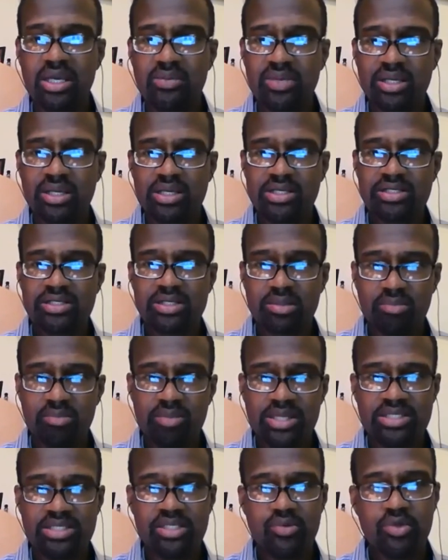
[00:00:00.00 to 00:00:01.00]
because the
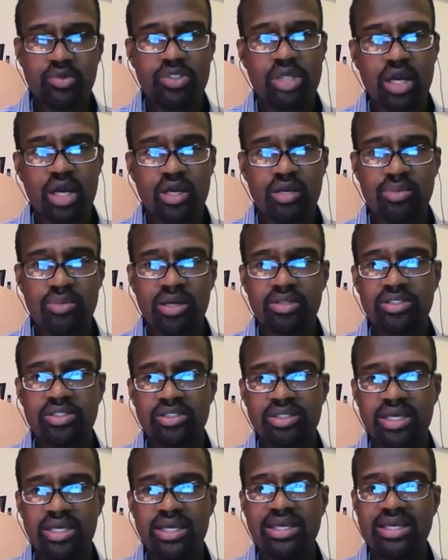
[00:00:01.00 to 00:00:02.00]
message we're talking about
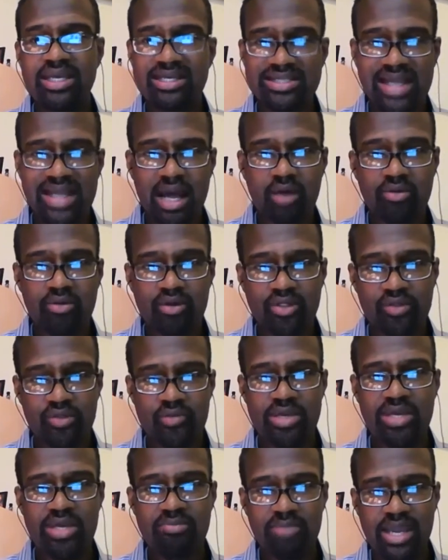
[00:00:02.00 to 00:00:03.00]
today is how the
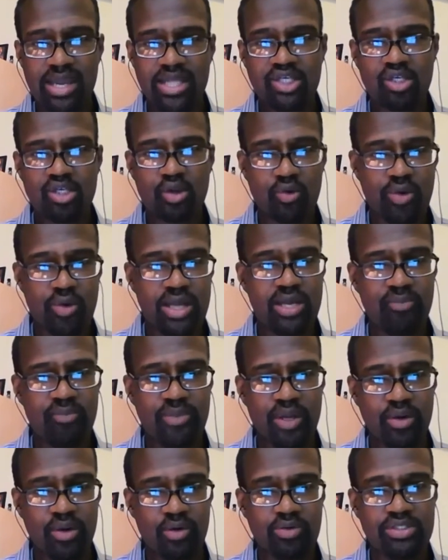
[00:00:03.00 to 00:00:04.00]
3 major credit
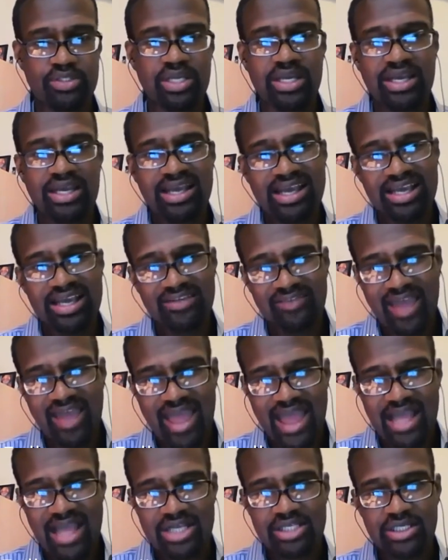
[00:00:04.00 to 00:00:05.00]
bureaus have
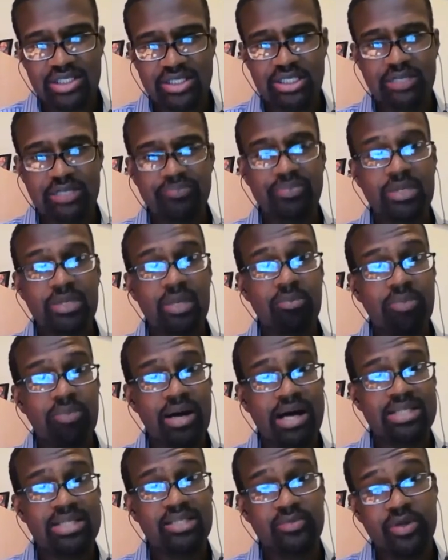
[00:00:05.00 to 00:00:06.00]
actually
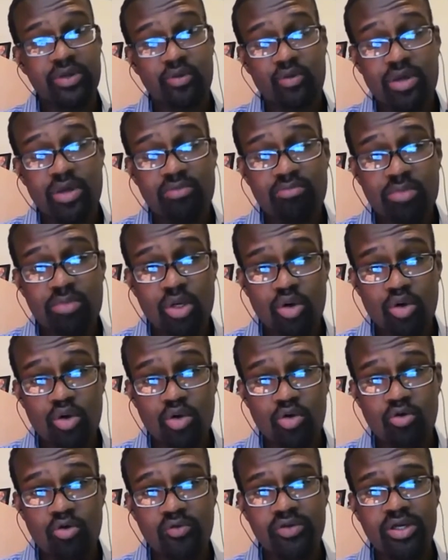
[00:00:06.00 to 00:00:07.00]
possibly
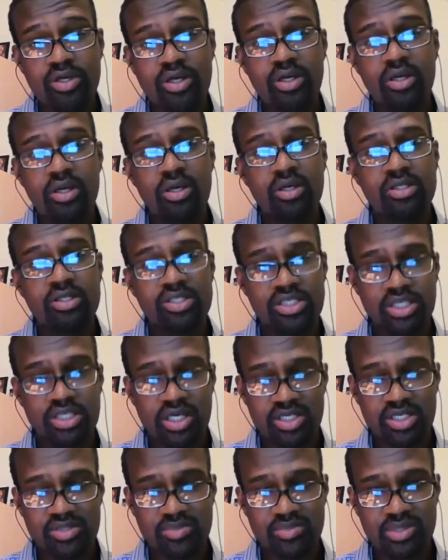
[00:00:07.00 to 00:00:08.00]
removed
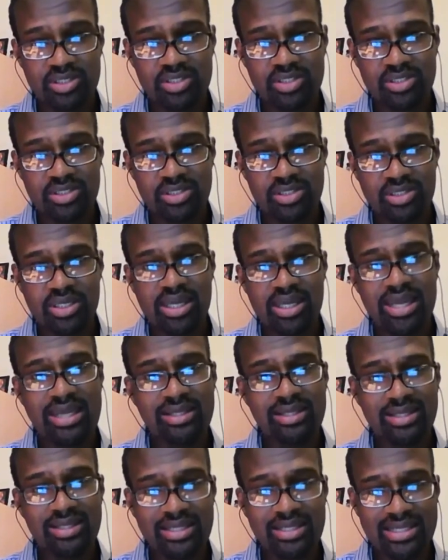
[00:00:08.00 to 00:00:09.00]
judgments
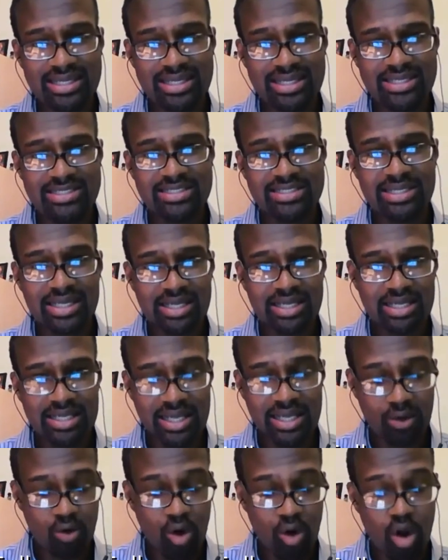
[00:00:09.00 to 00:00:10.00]
and liens
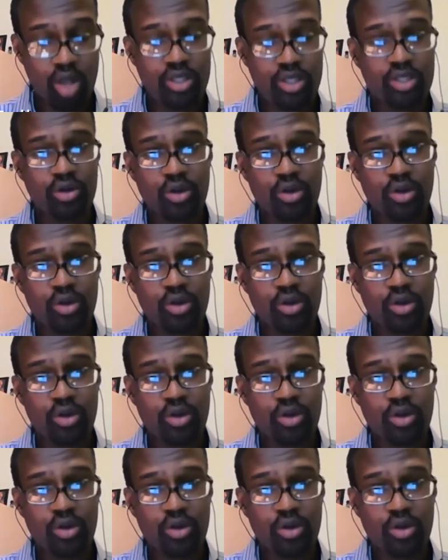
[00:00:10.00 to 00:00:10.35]
that are on your